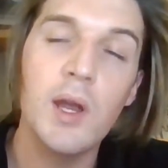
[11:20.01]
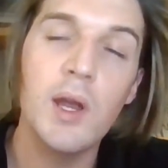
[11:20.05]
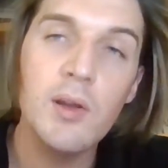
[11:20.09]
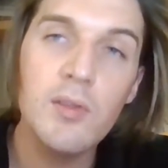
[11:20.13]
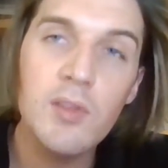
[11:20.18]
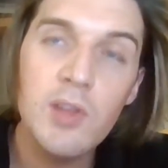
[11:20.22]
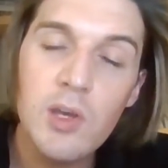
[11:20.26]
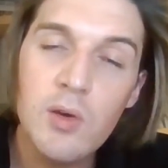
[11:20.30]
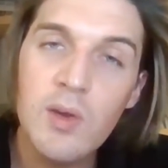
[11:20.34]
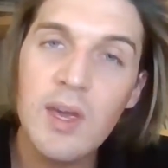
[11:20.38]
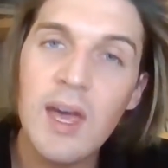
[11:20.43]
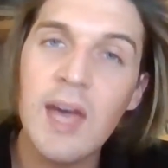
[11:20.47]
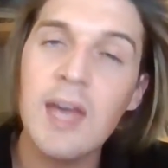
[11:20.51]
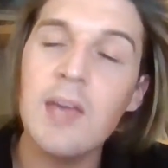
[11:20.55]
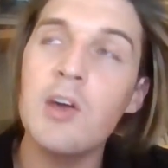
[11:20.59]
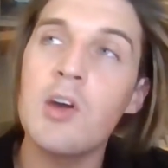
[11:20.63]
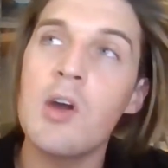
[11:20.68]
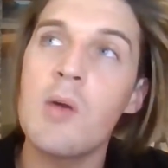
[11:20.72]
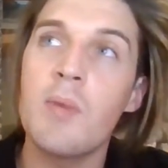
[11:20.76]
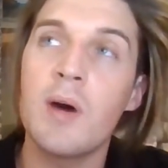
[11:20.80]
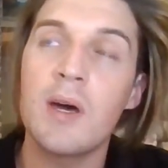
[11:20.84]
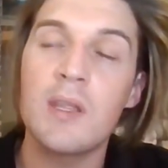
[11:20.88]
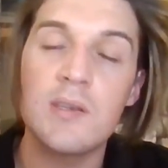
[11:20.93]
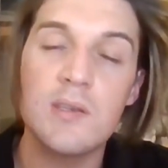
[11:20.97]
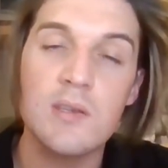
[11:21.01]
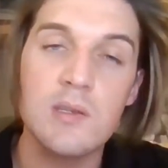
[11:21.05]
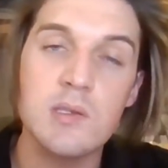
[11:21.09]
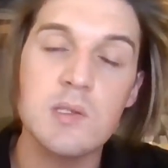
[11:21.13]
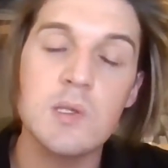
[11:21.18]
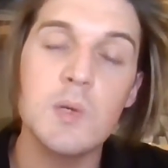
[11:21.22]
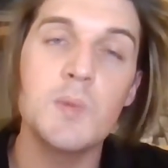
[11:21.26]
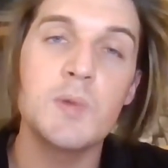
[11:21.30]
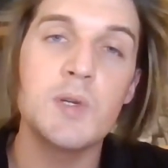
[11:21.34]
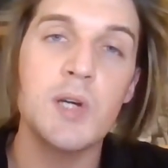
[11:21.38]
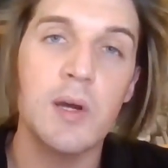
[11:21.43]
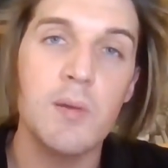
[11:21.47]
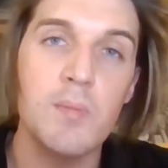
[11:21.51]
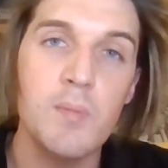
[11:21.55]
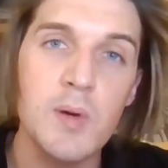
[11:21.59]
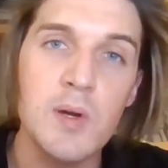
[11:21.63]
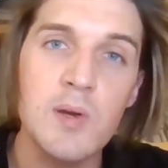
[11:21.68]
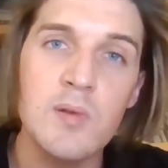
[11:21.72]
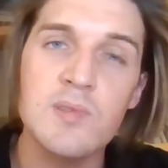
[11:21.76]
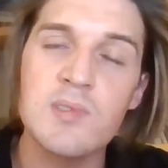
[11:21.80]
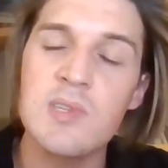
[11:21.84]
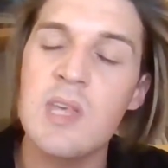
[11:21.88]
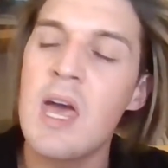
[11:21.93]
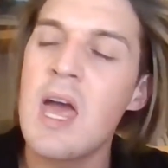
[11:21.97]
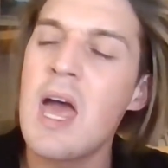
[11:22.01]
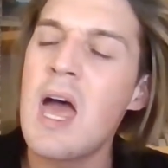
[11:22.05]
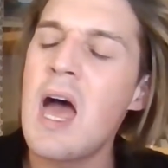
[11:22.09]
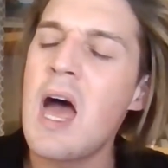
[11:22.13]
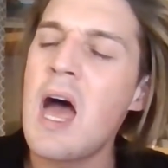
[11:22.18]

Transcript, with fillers: Here in the UK, you can buy this in Superdrug and Boots,